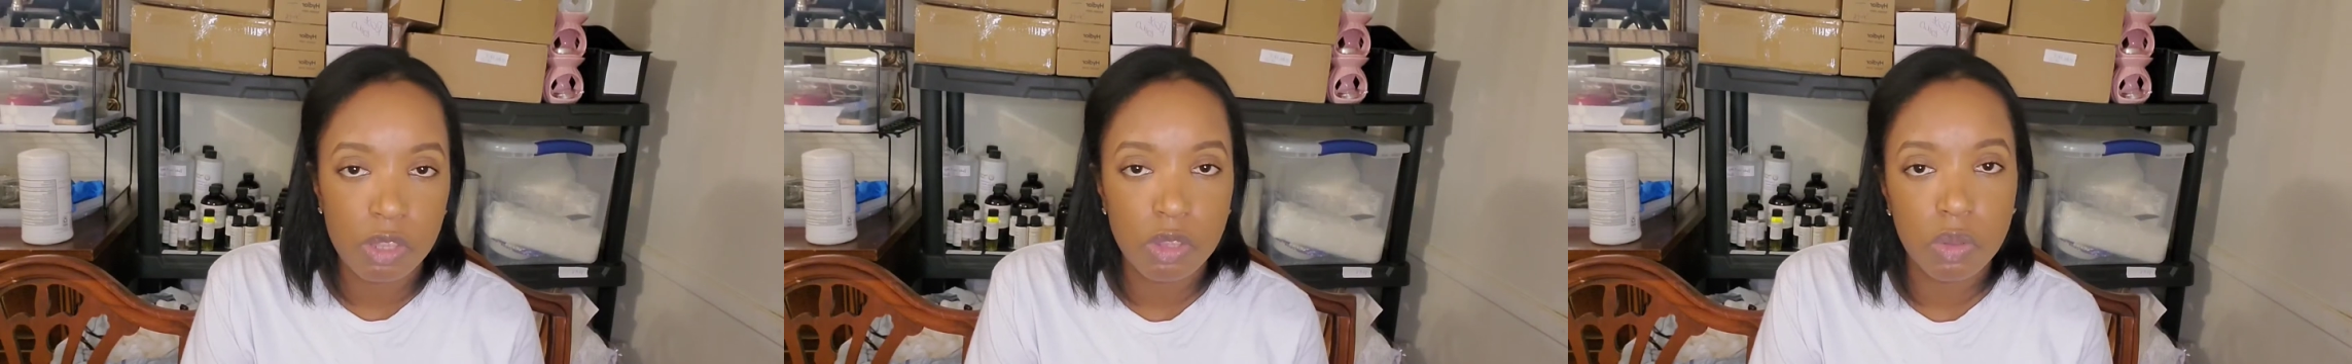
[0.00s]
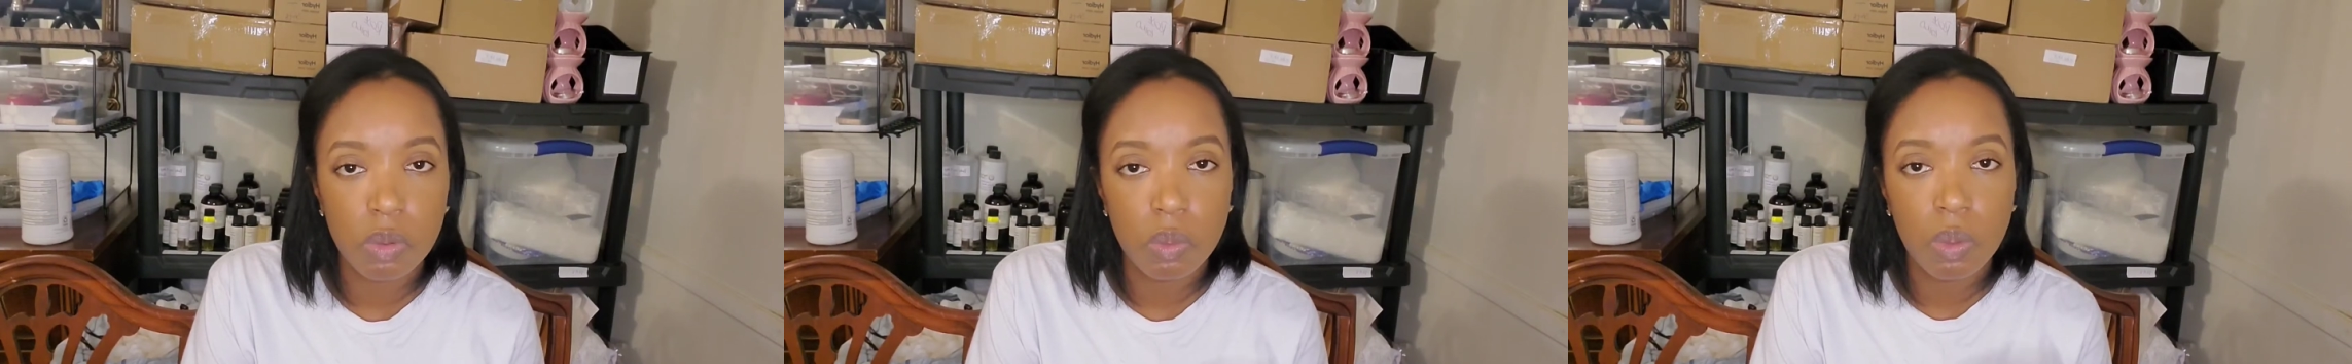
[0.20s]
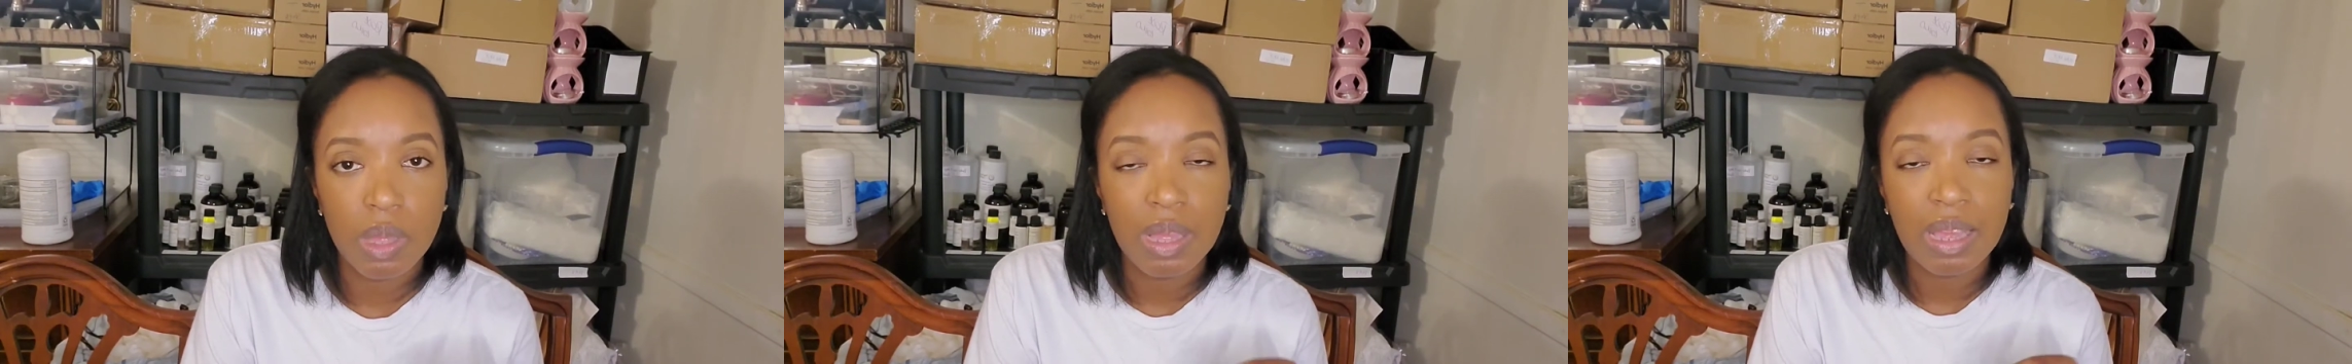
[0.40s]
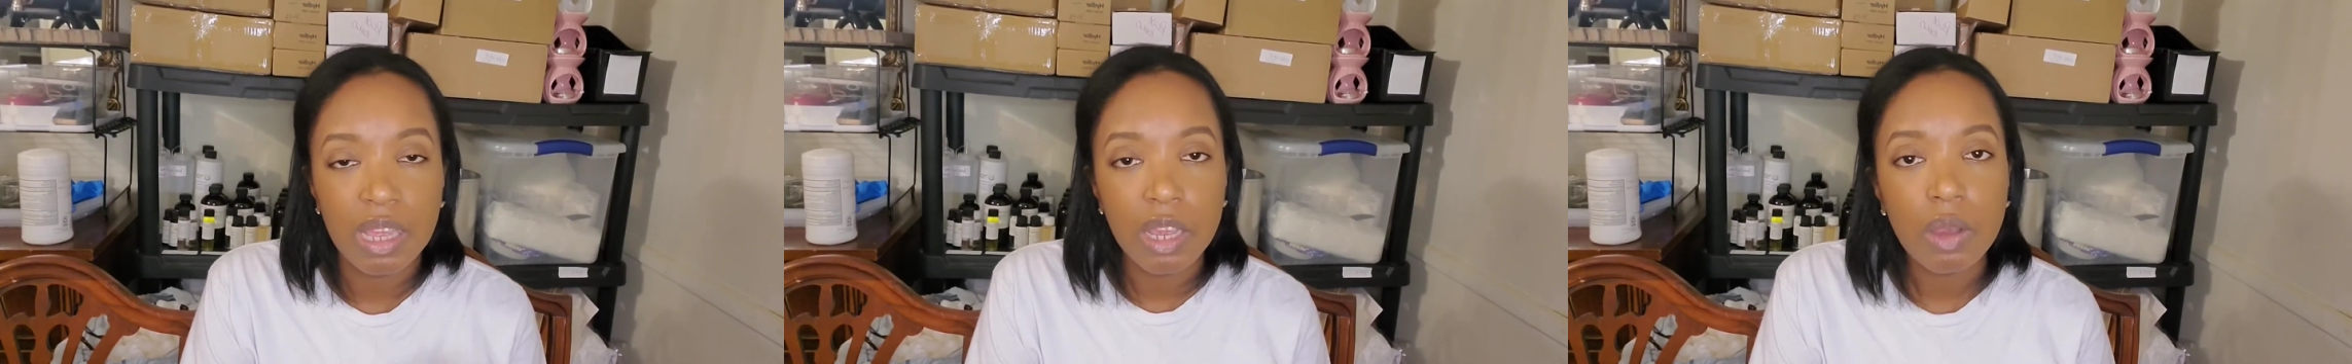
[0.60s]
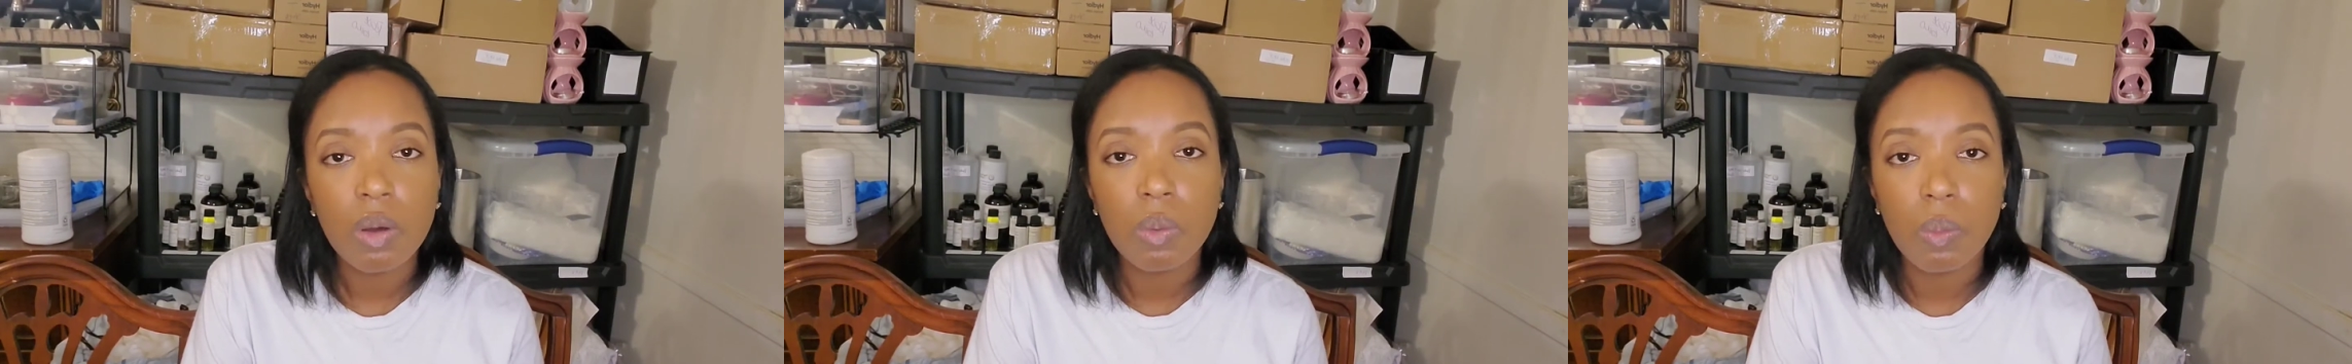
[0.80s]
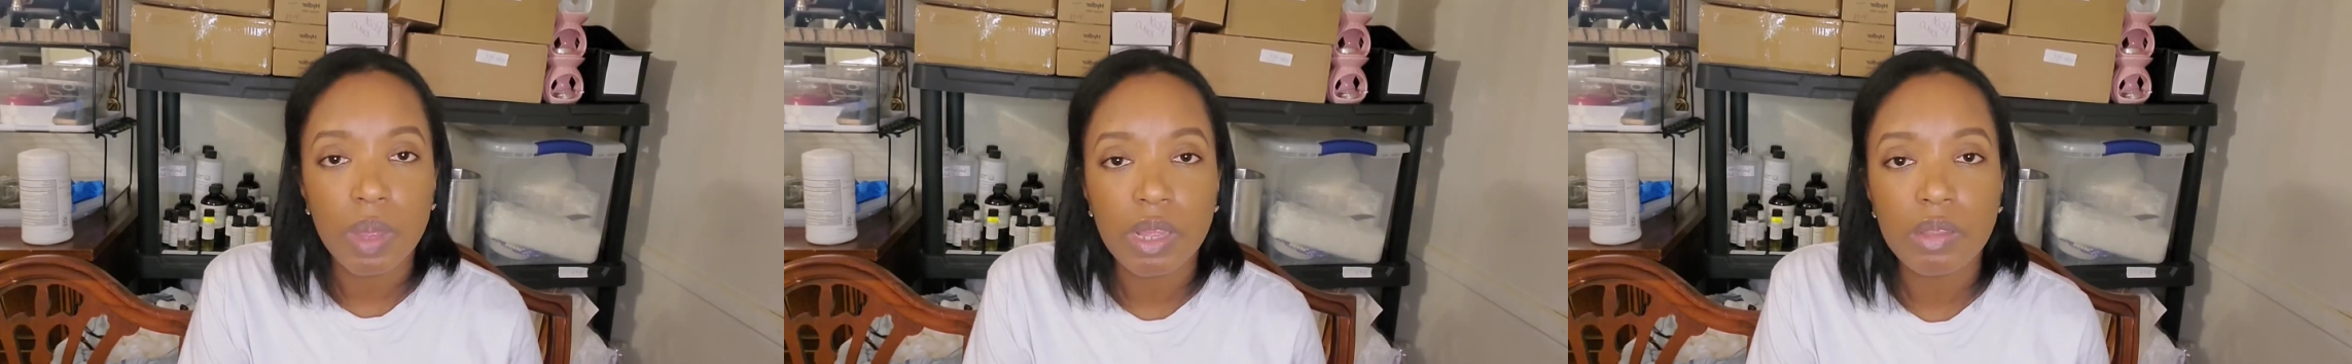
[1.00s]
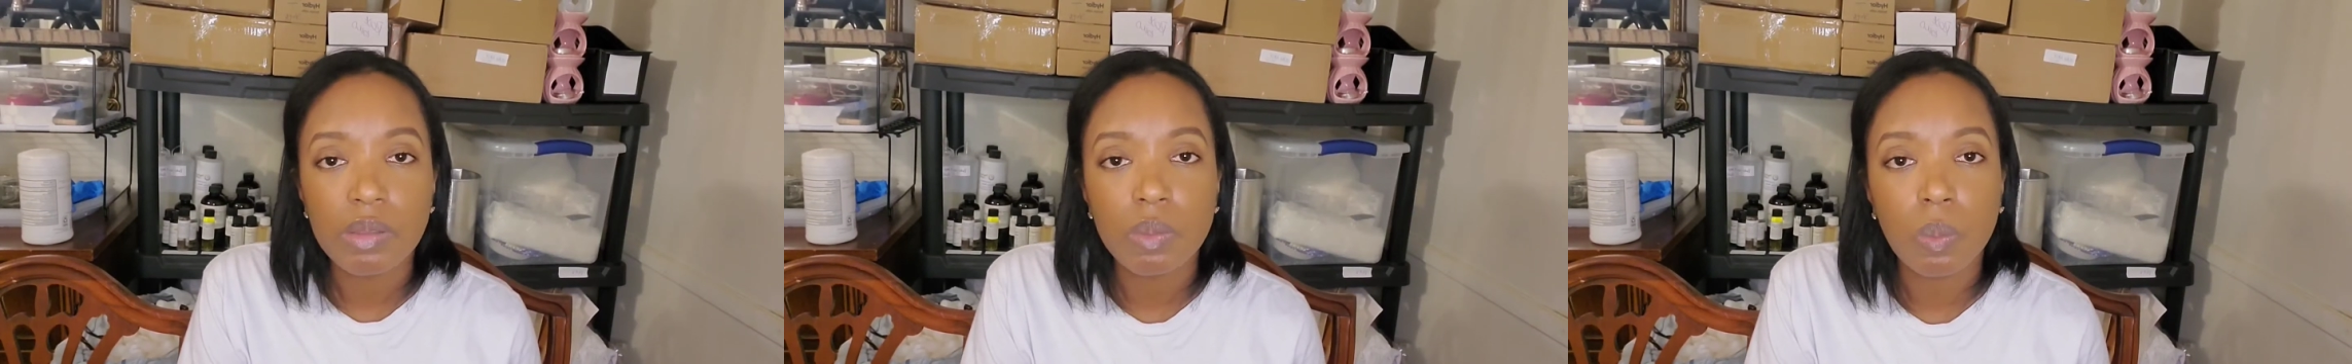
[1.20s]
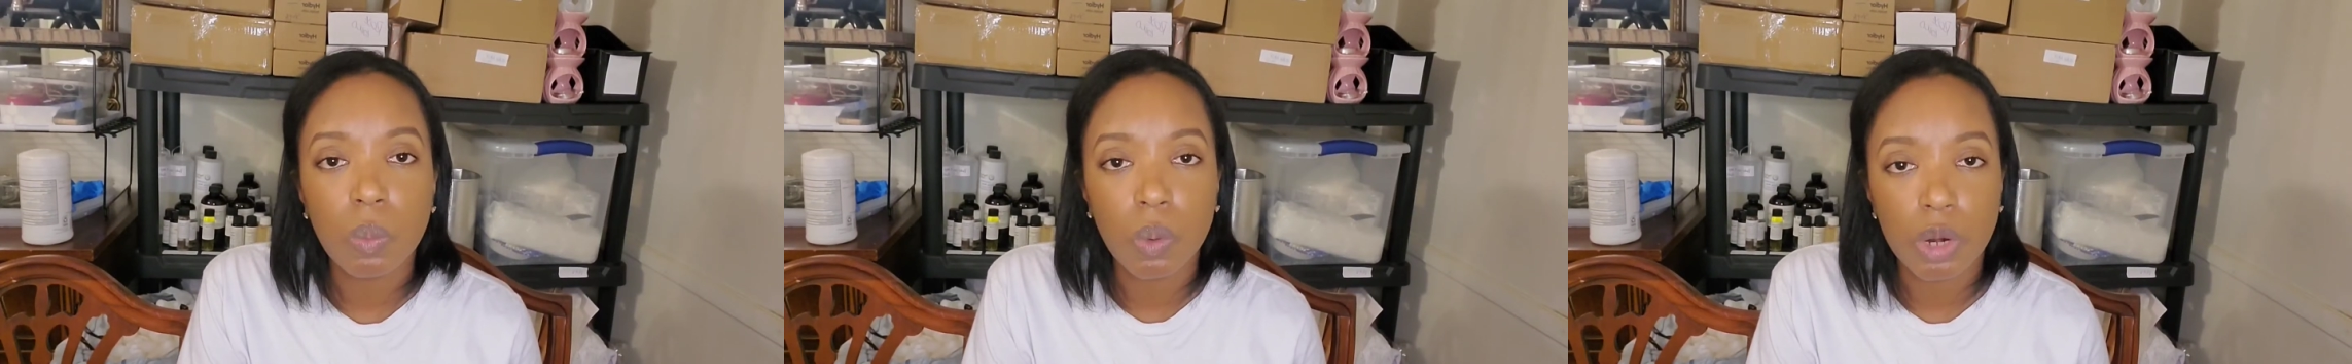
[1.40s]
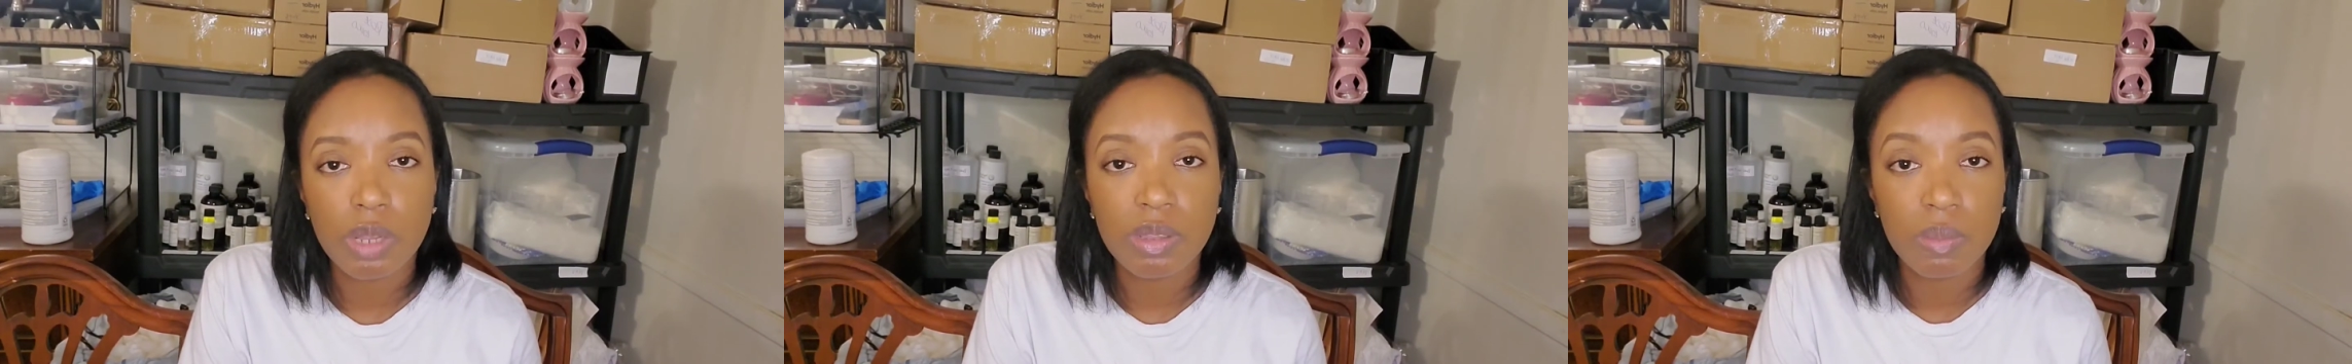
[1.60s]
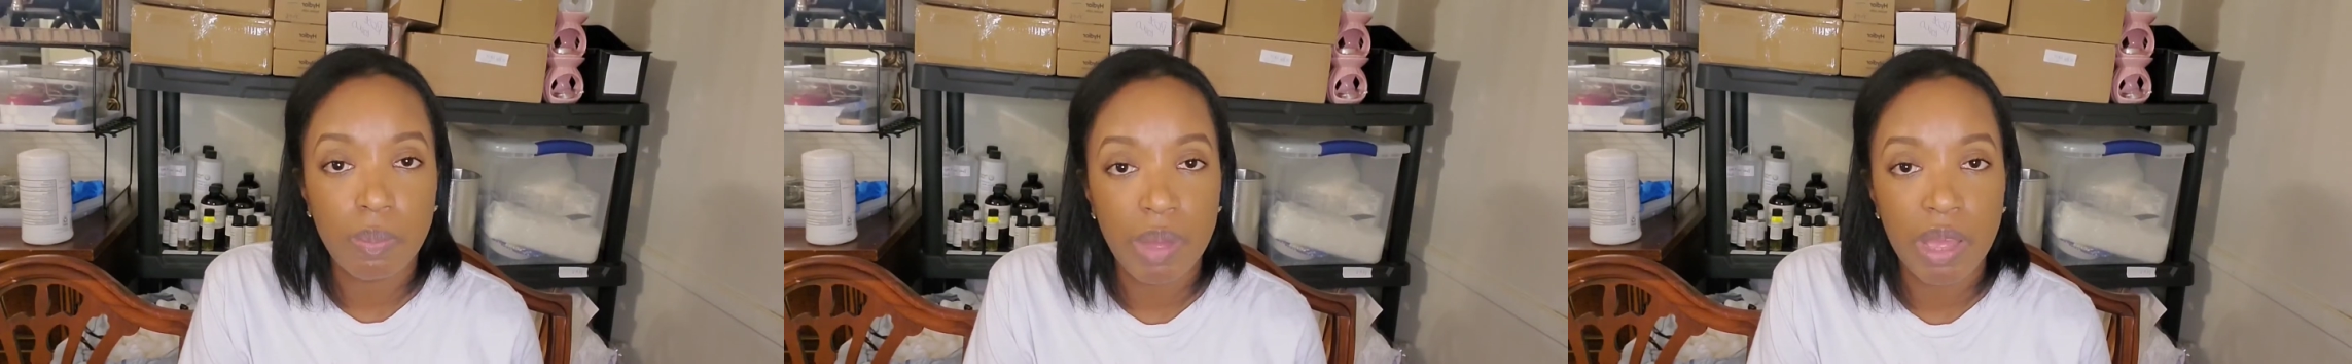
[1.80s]
So Eco Wicks works
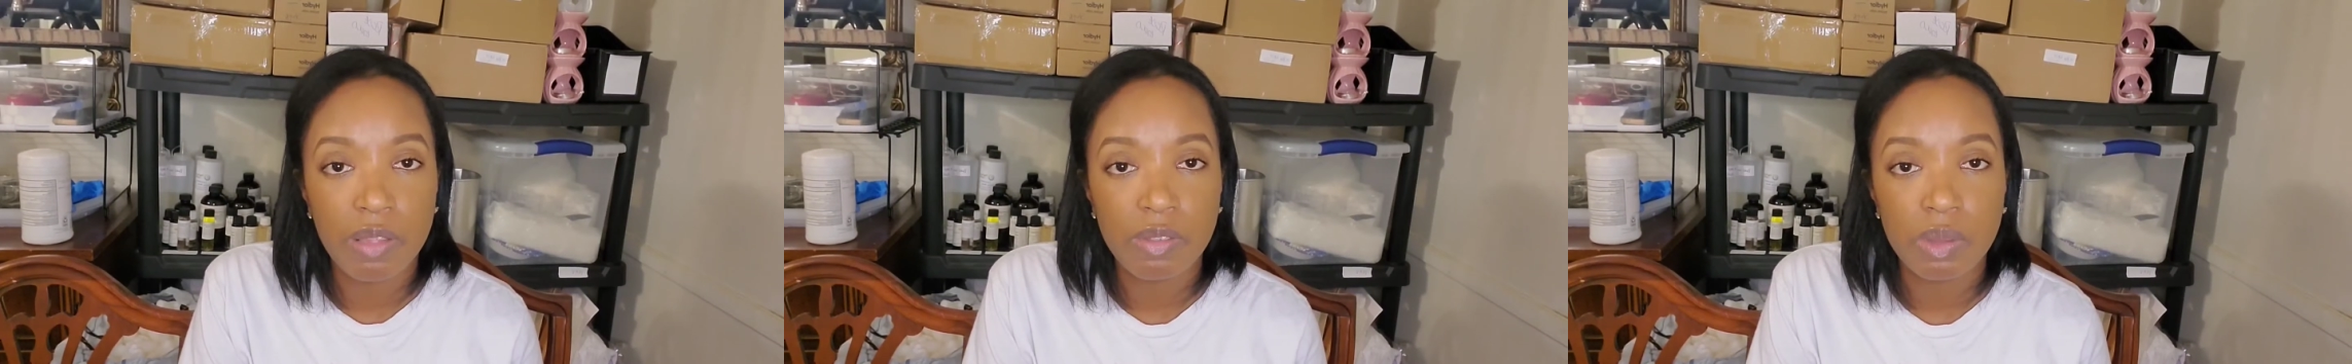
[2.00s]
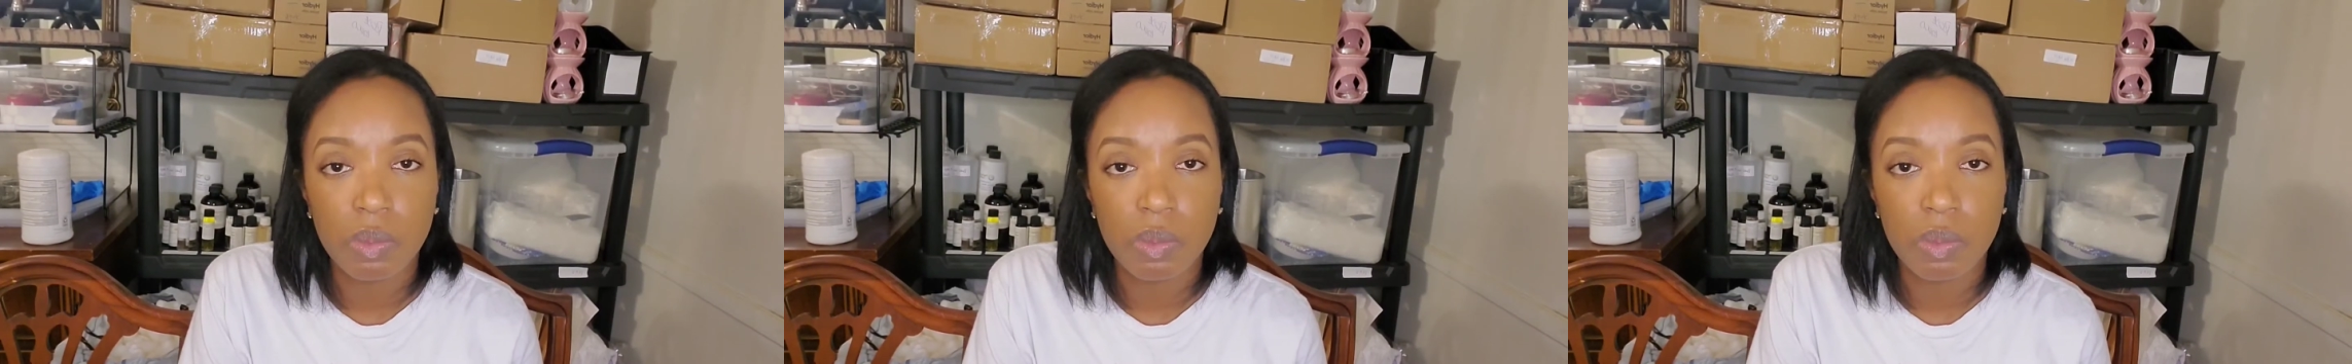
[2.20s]
best